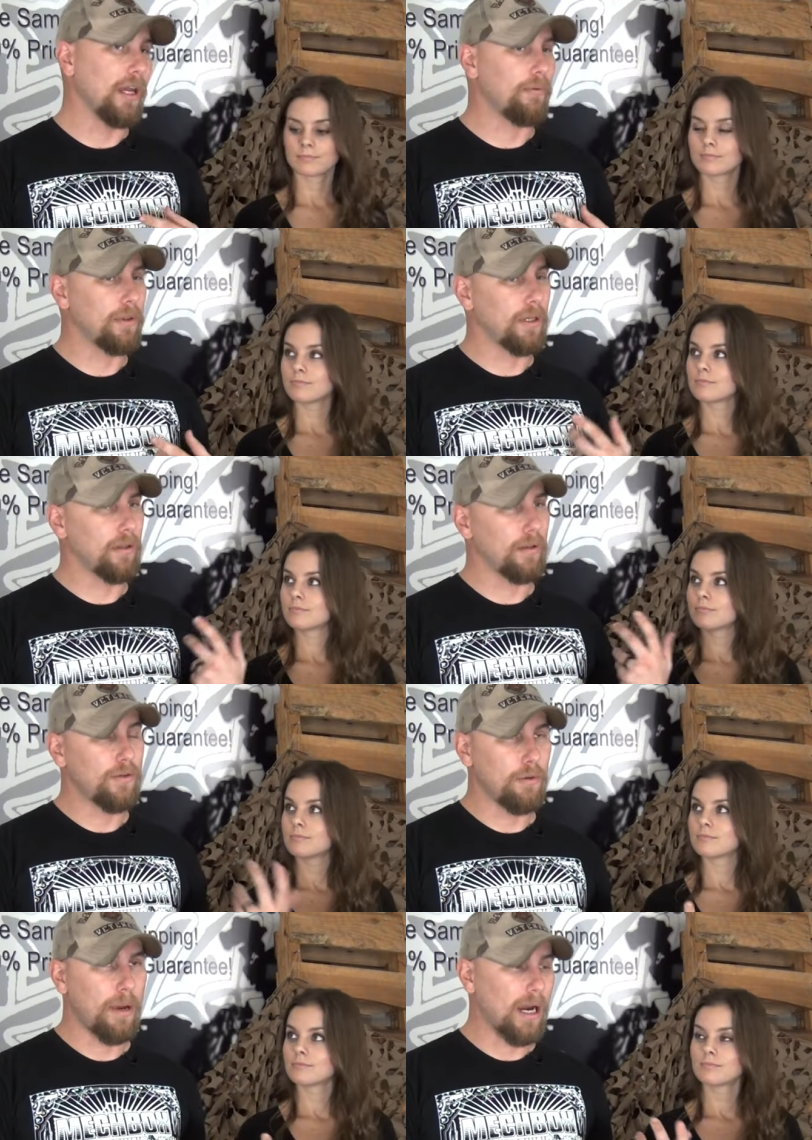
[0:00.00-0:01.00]
Speaker 1: you get with it, the
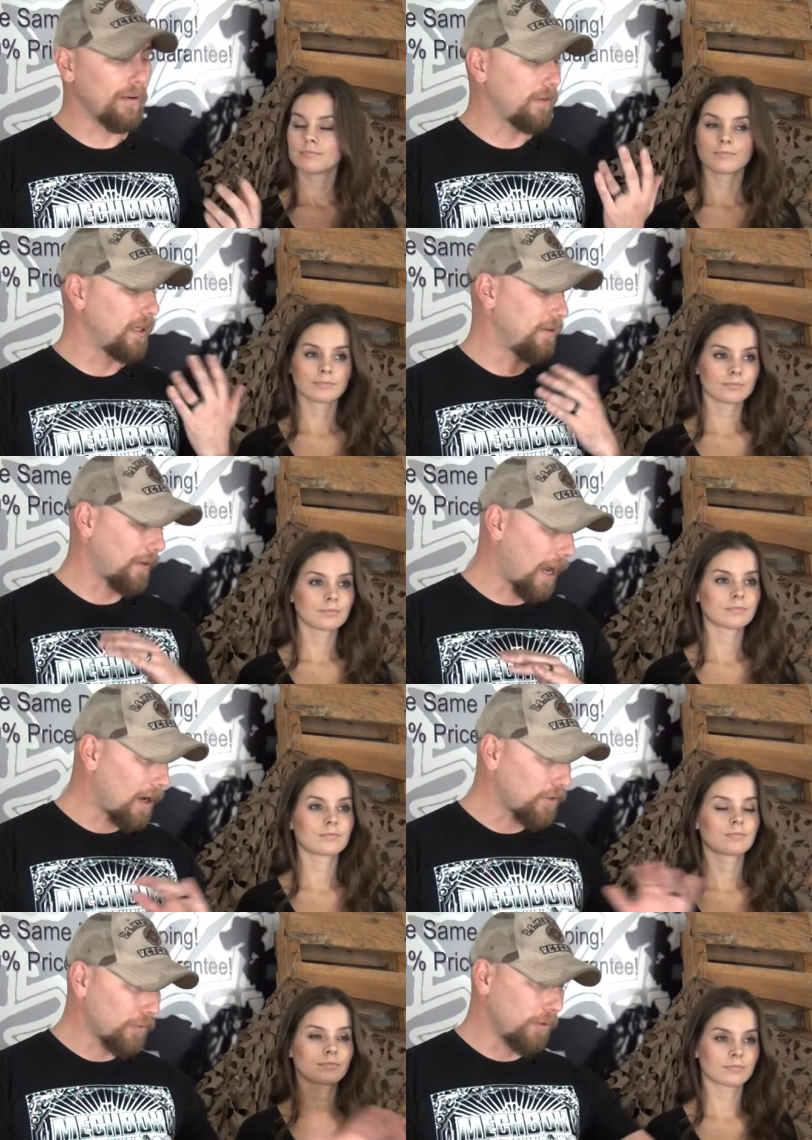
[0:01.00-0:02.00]
two magazines, the
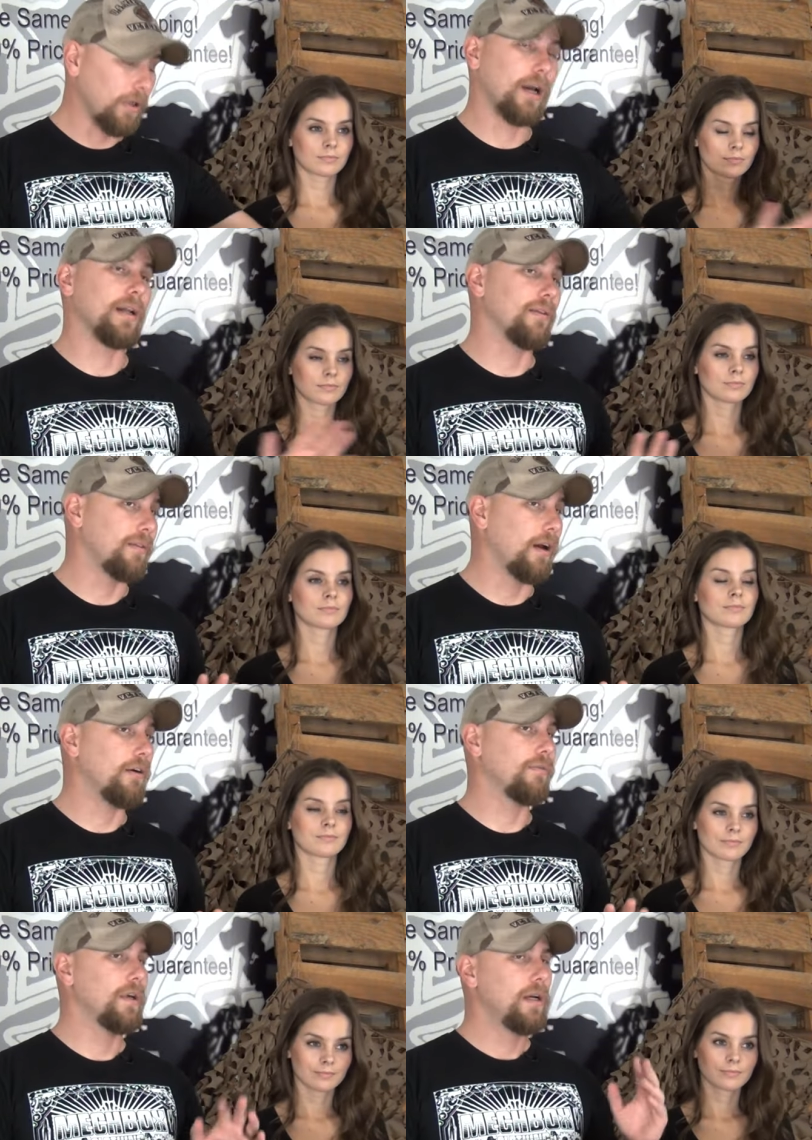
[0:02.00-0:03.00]
actual gun
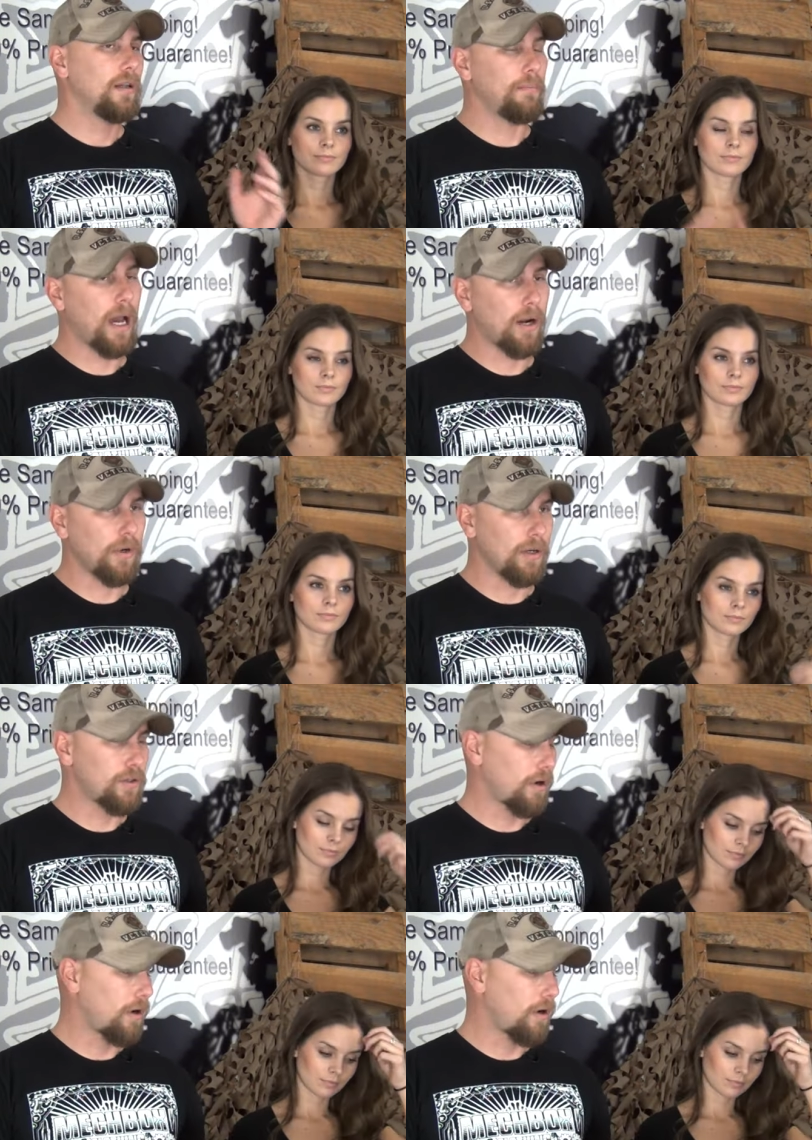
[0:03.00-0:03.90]
itself, battery and